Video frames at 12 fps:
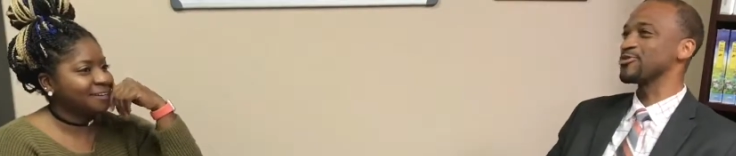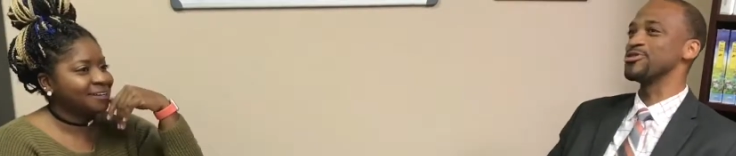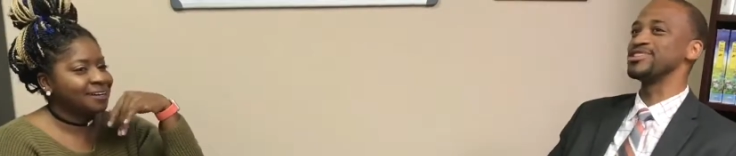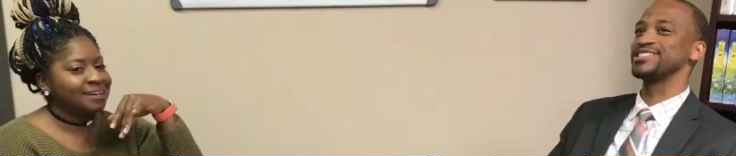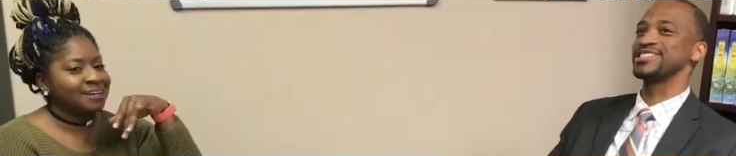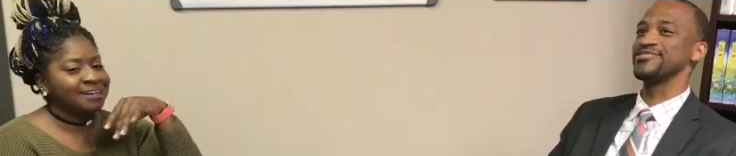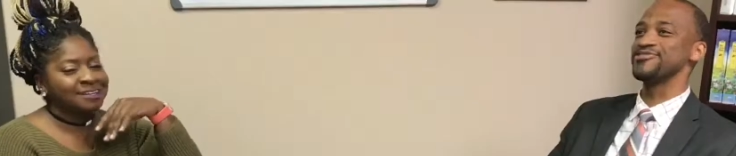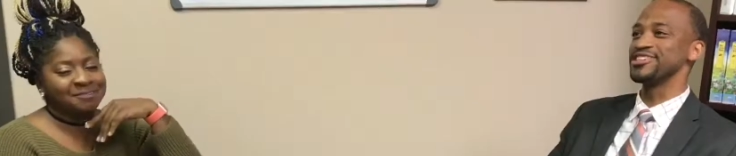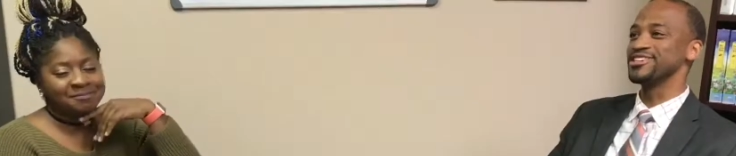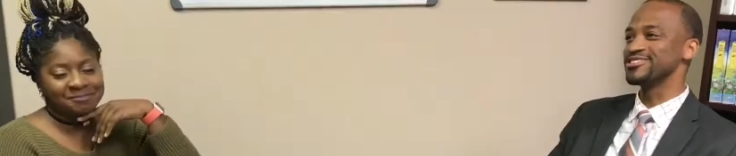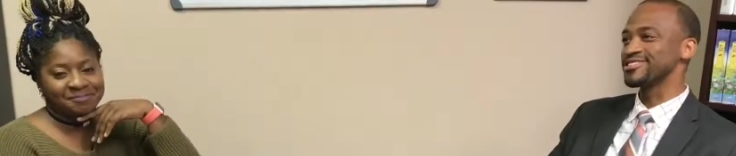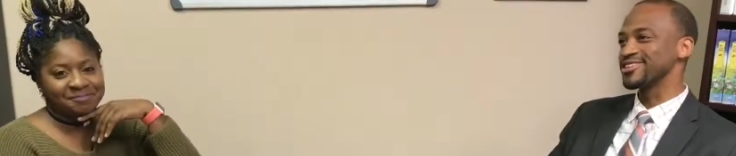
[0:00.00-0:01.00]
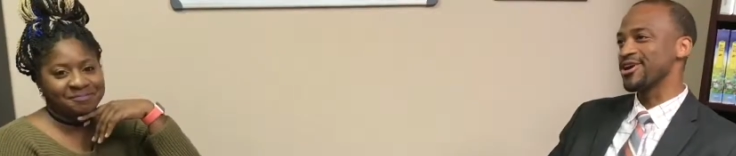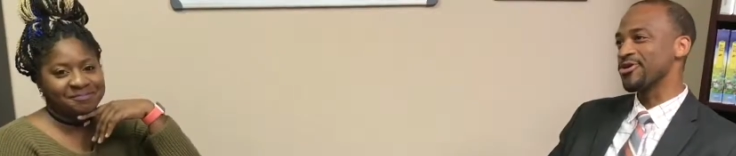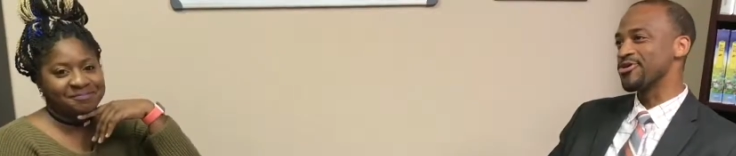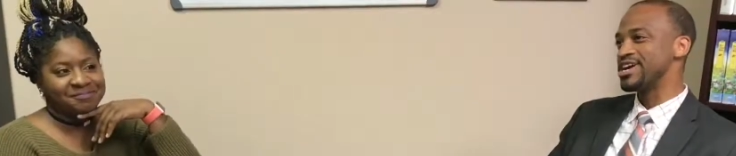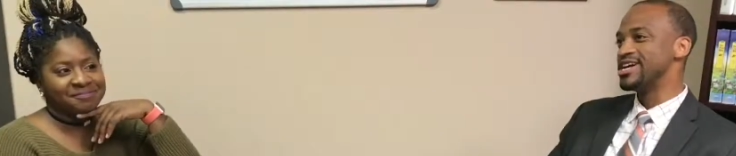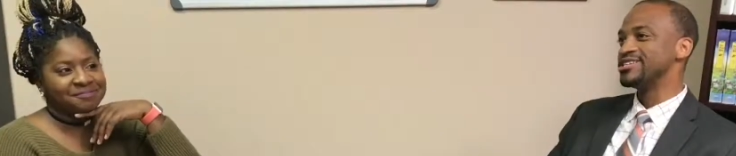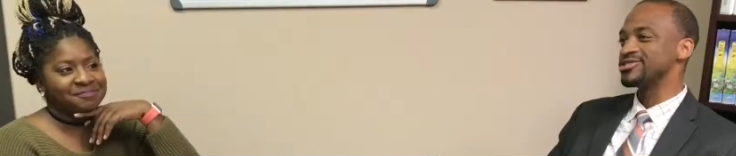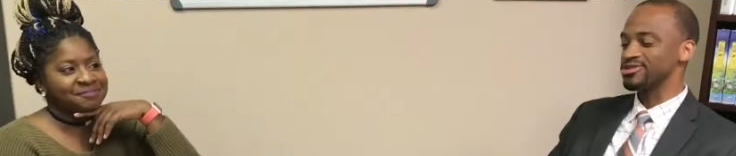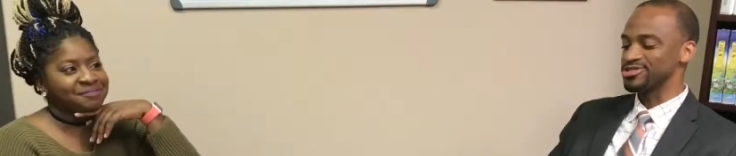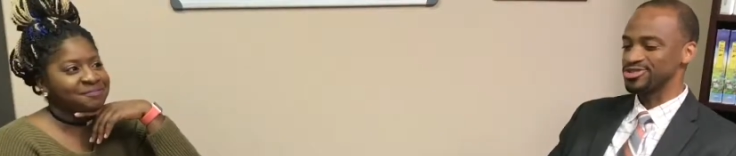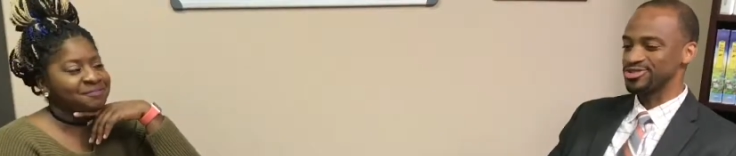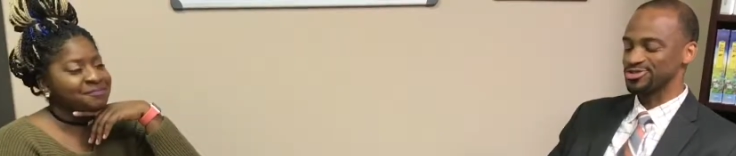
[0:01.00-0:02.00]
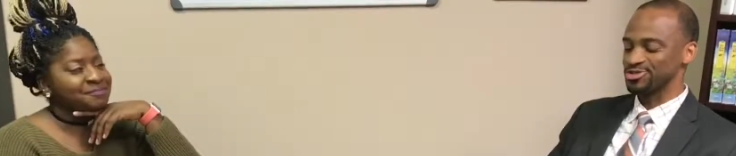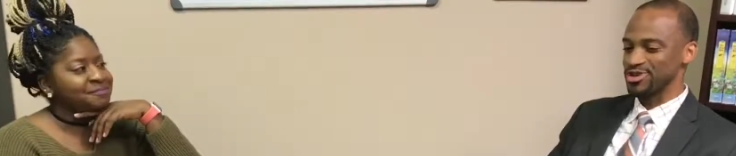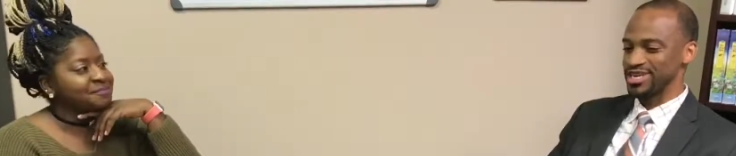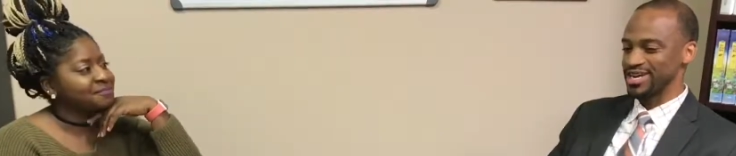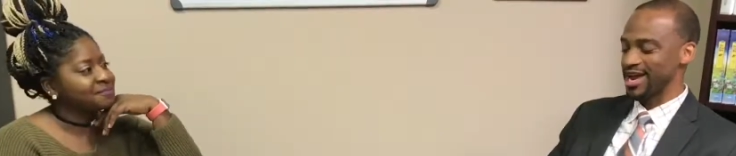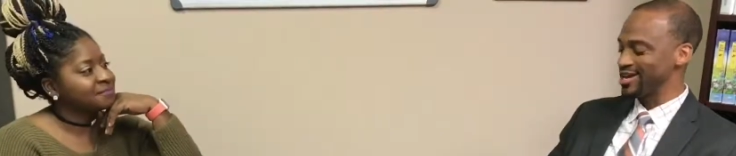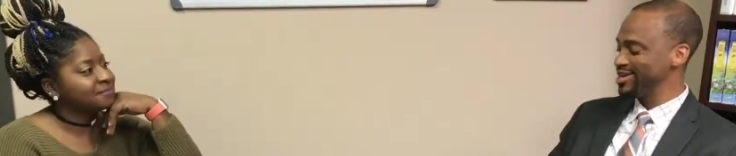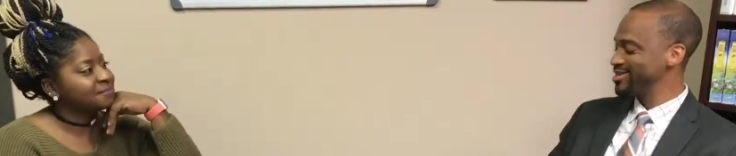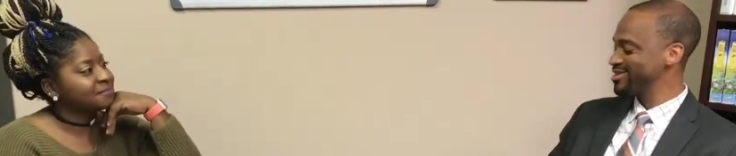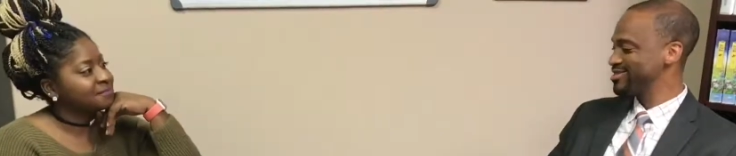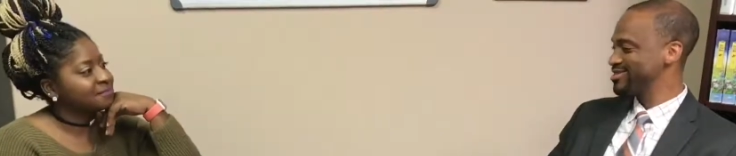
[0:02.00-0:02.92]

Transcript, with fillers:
Speaker 1: so what, seven years ago? So it's 28.